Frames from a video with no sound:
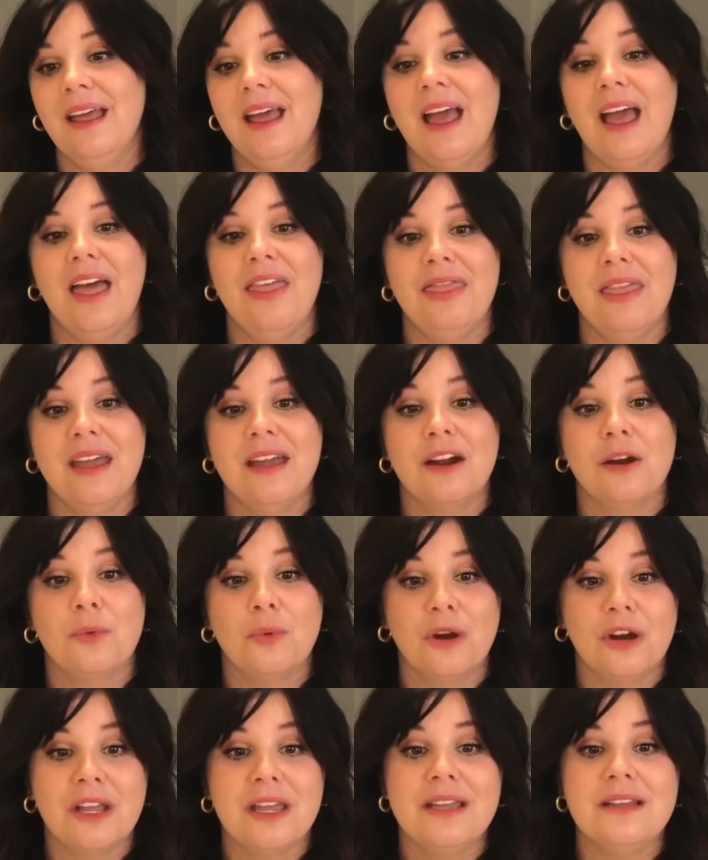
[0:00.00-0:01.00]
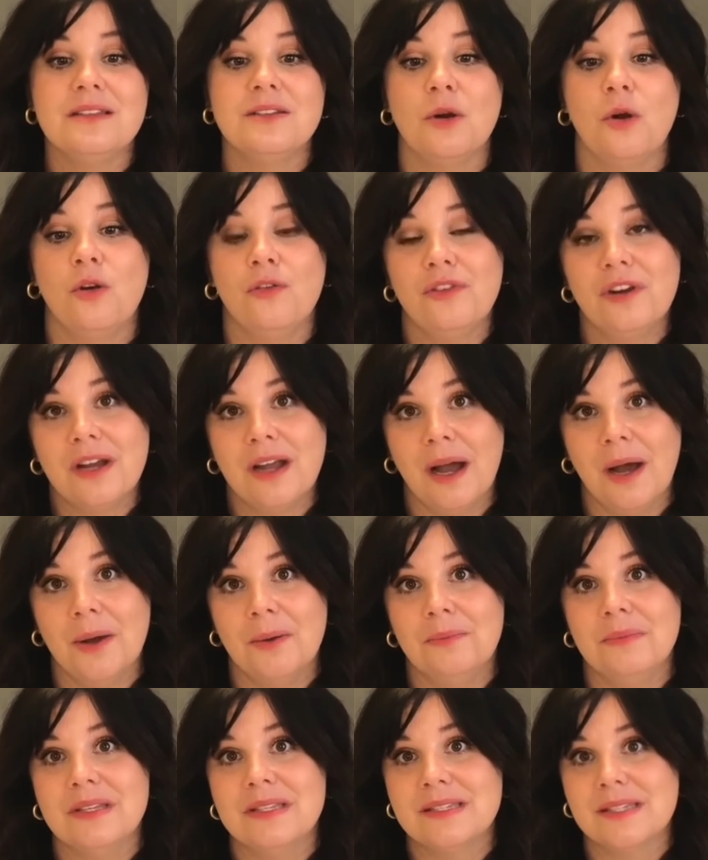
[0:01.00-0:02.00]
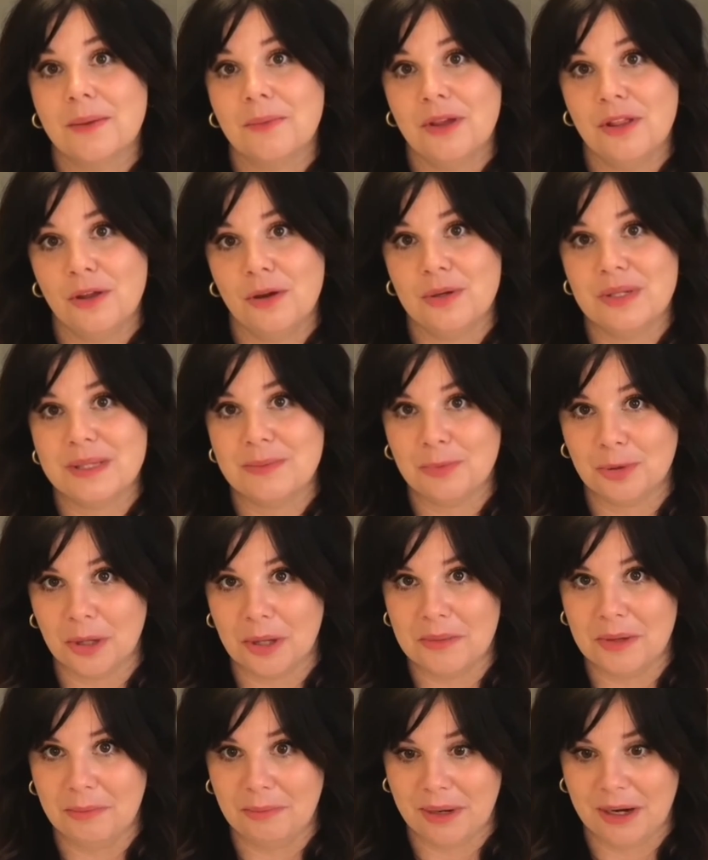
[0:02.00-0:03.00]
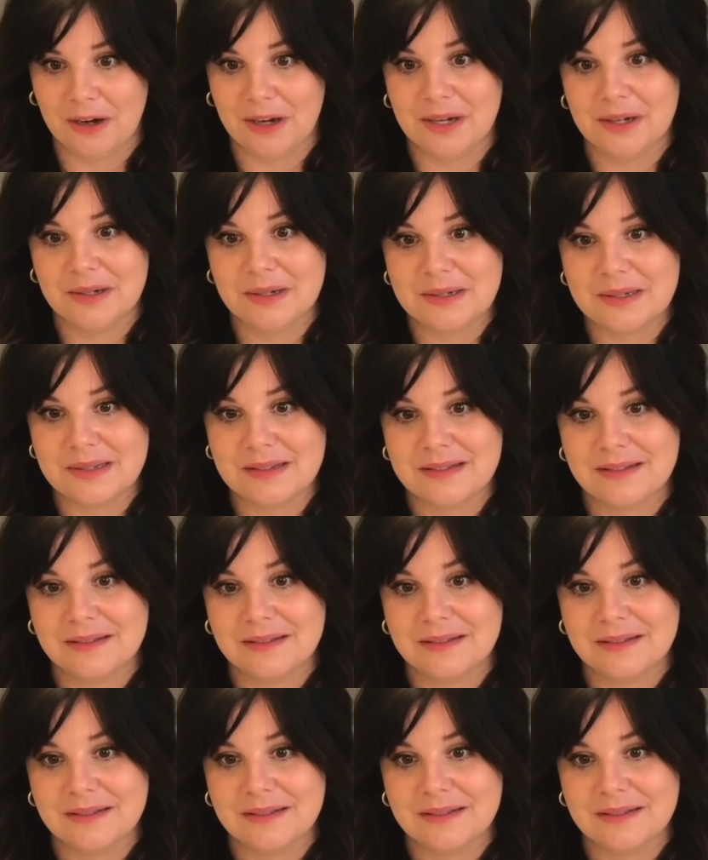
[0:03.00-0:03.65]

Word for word: and they are working to overcome some of those employment barriers.